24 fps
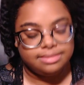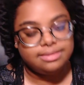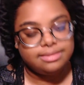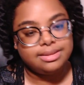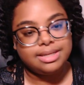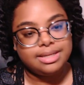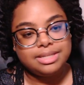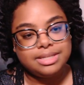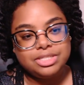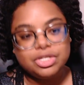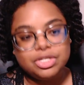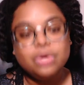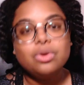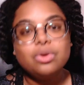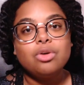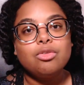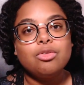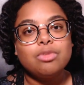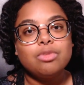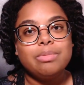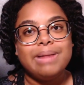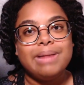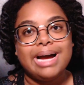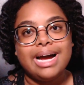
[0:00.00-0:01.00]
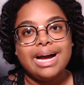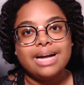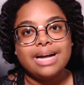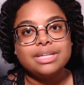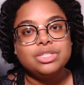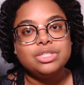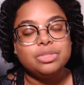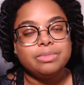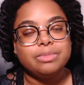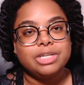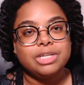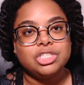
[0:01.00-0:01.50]
and don't overpack
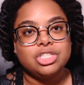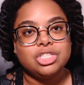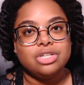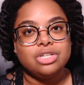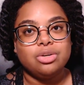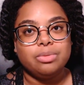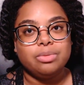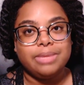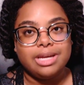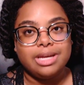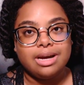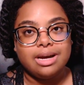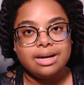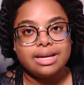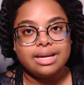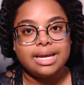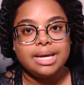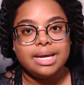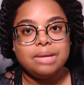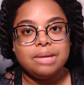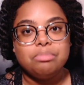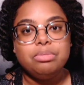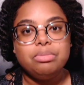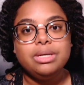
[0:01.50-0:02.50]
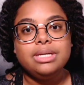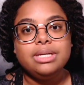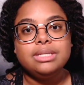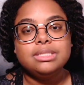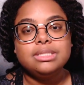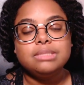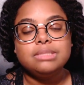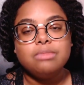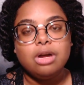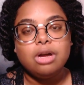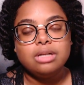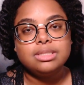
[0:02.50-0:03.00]
too much on omiyage. Be
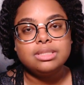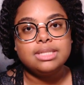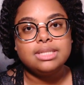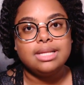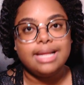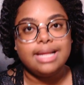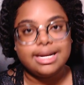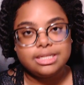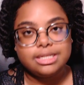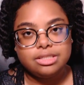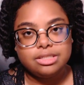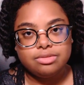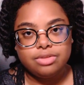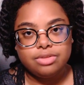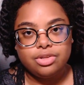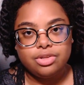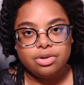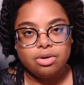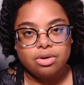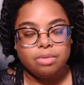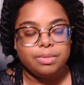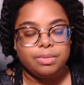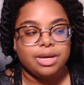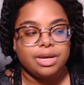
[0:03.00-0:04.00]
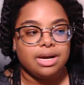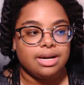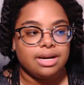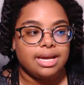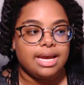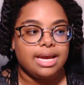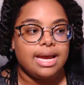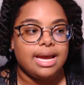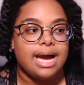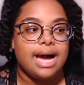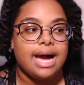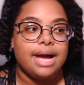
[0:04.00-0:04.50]
smart and selective with your
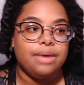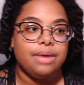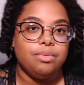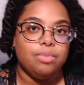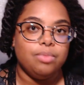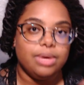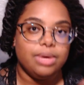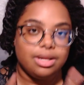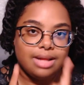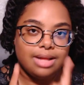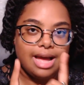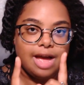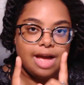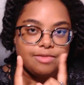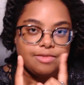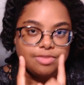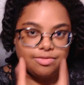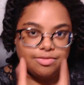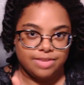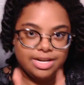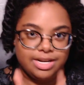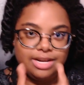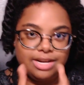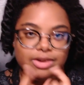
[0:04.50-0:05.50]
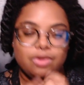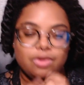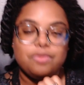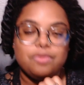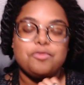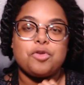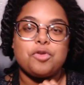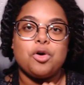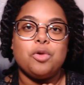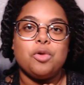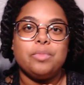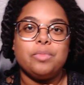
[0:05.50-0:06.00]
omiyage. I will have a video
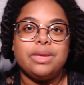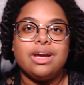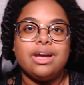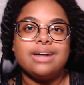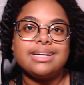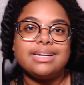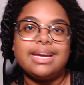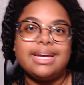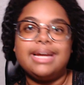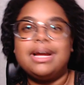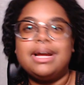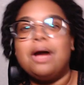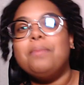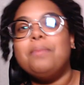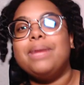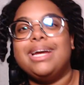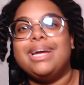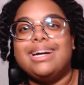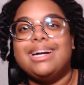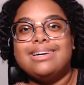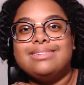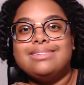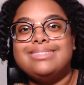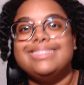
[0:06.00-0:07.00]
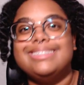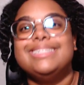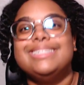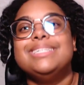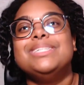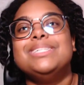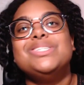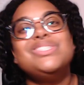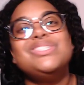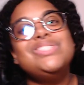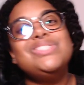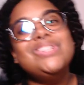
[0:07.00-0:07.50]
for omiyage coming out
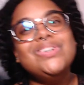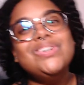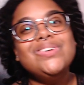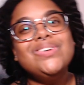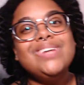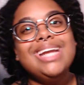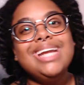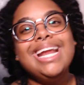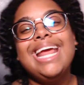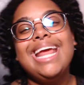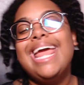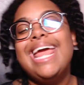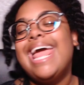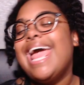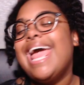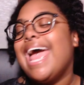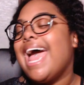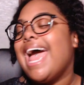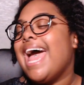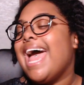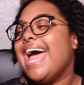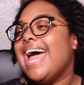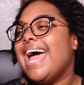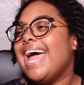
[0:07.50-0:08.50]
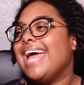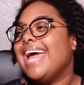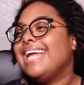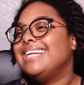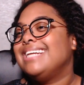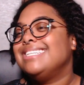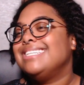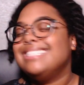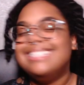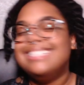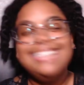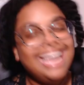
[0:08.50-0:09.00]
soon.
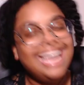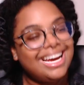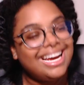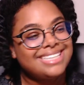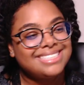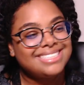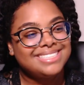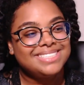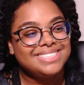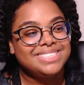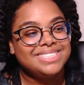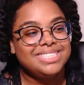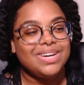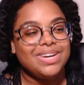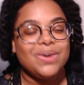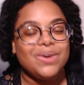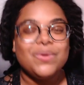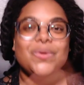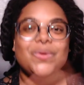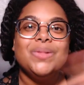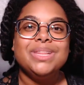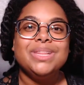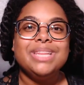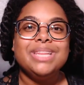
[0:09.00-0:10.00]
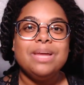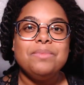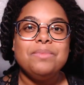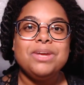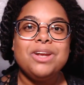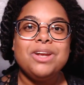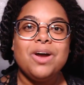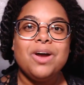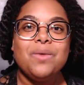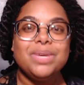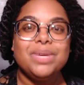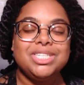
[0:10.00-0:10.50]
And yes, so let me
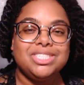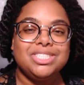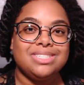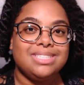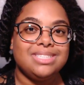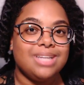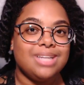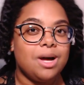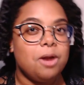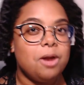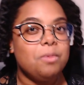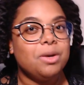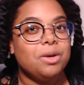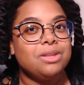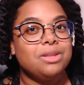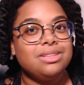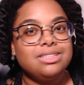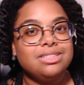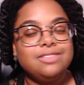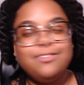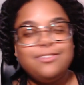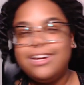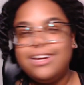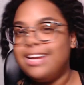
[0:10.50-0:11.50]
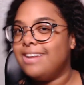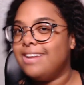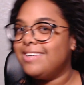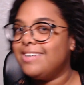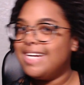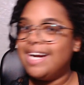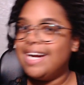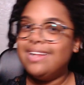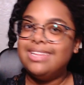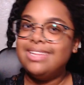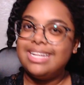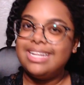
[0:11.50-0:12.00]
know what you thought about this video
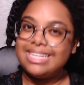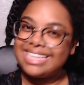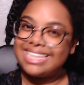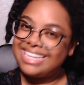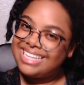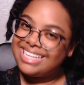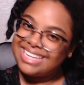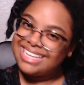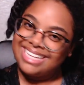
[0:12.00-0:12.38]
down the